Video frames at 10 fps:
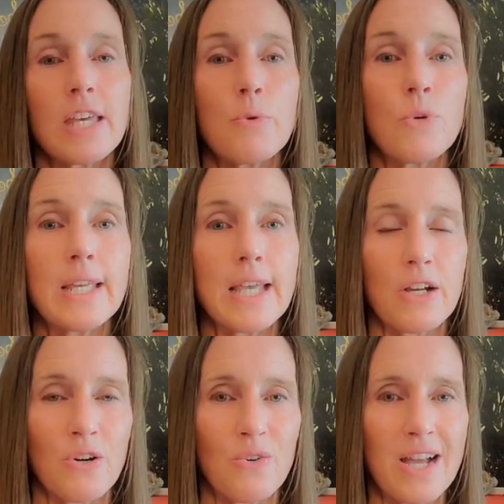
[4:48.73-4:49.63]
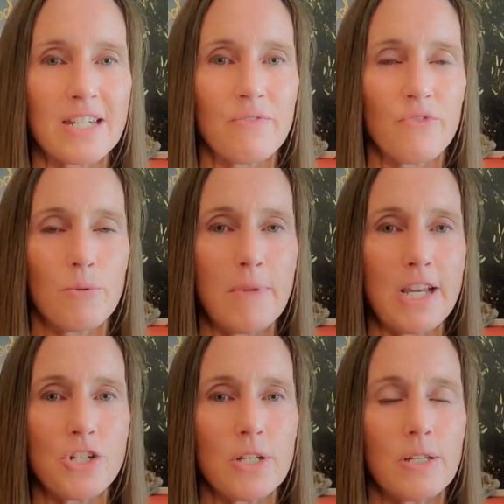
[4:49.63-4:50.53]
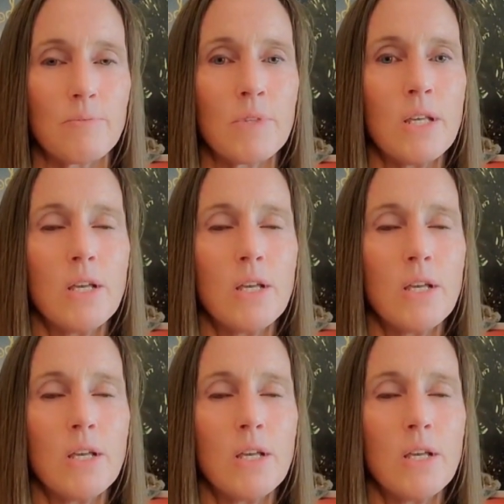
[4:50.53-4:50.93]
then we get correct information.